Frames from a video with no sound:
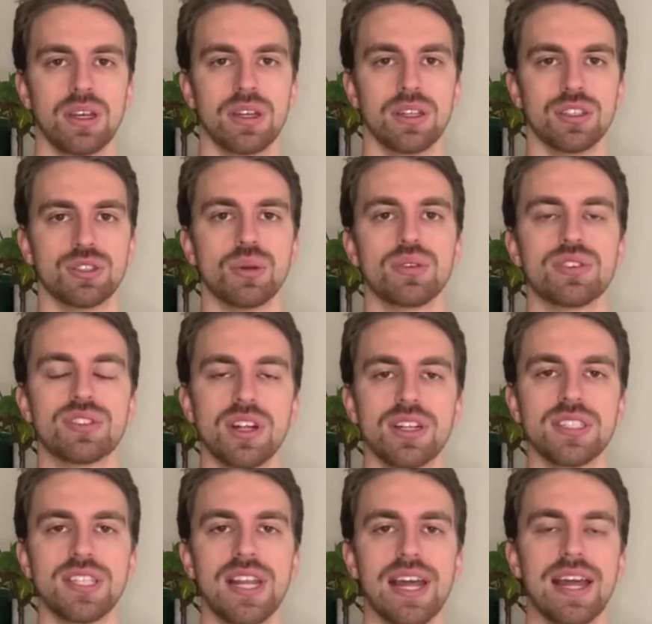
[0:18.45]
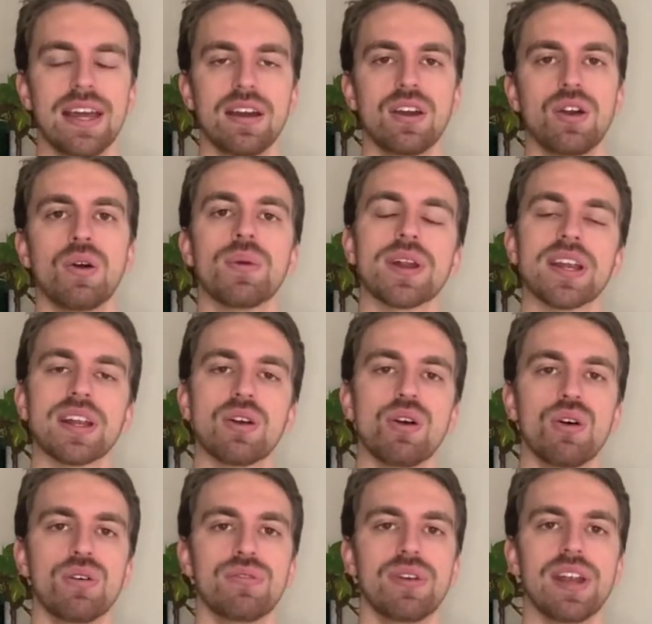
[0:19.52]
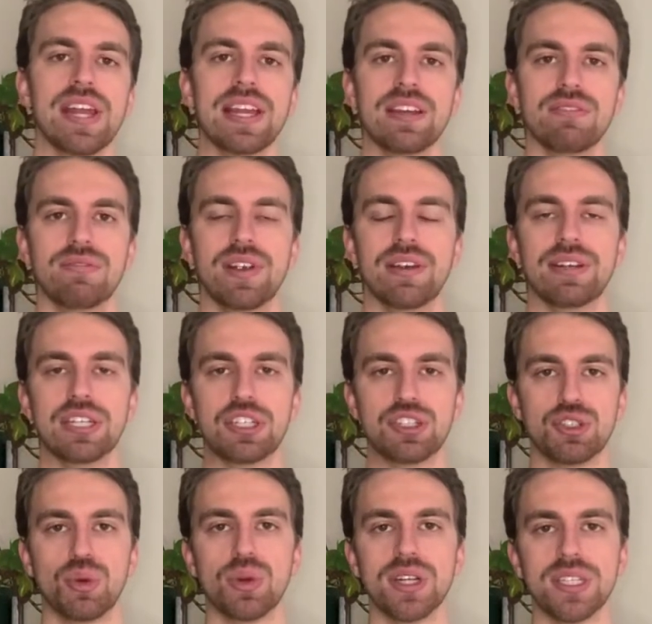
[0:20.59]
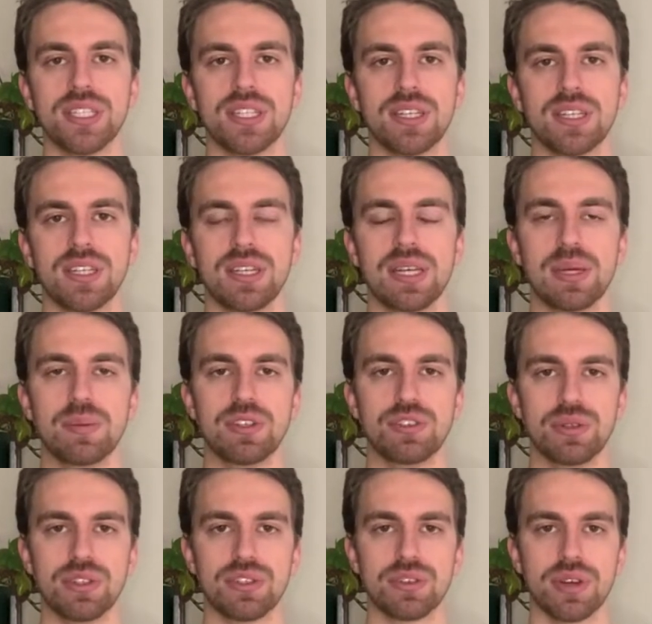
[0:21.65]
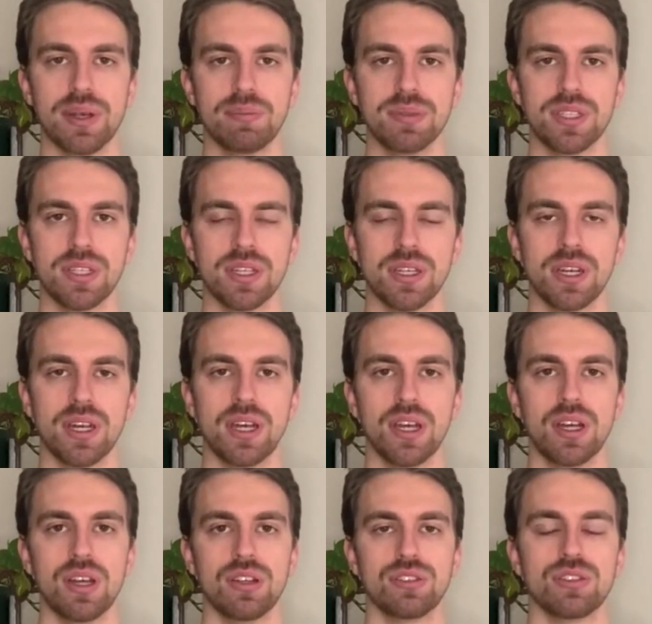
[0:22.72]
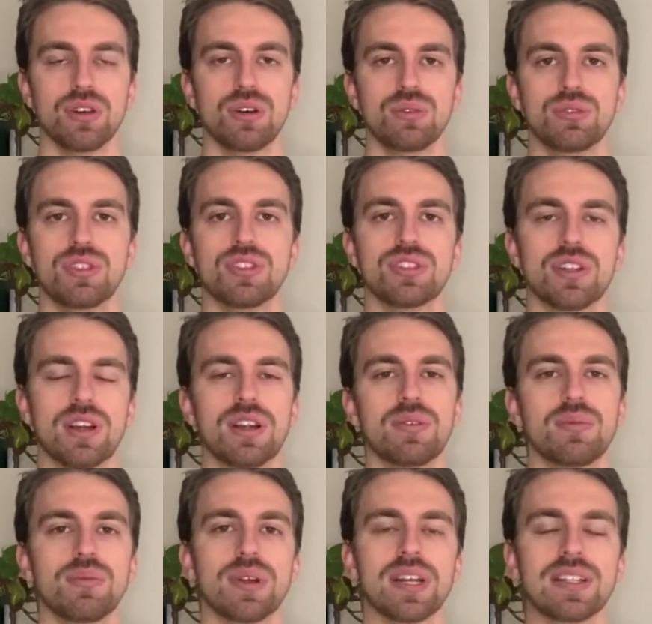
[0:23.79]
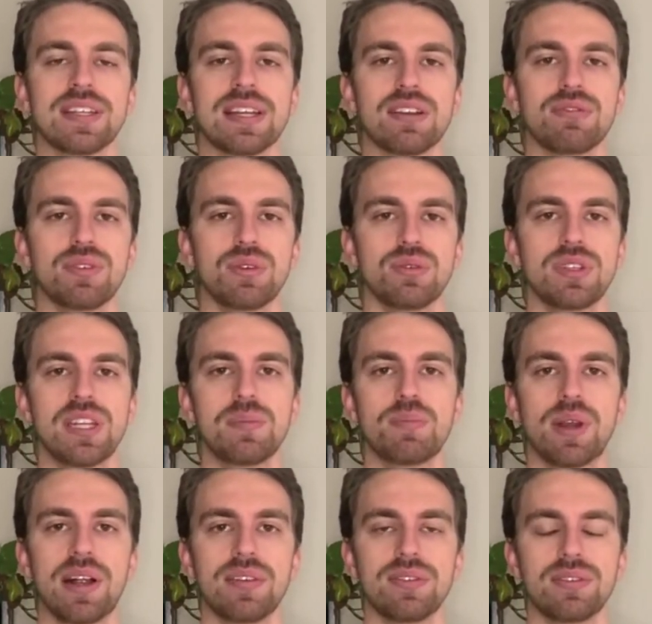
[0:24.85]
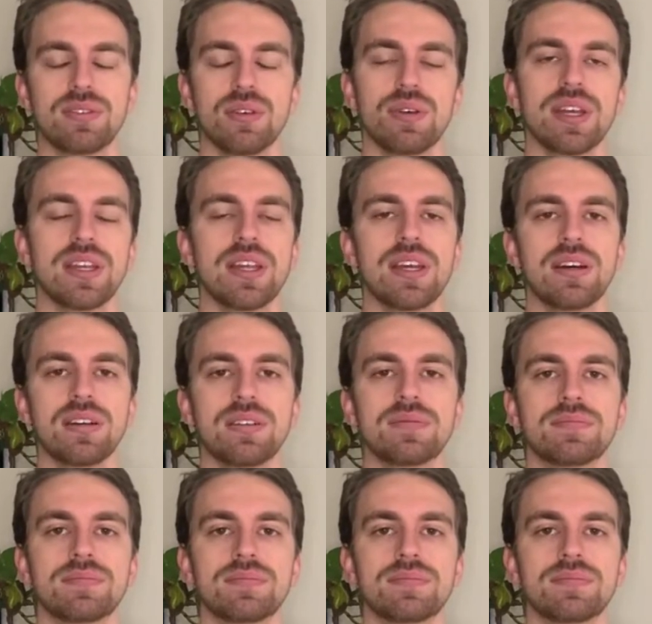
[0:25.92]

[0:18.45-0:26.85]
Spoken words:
So to start today, we're going to go over a very short imagery script. So to start, we're going to take a few deep breaths. So inhale,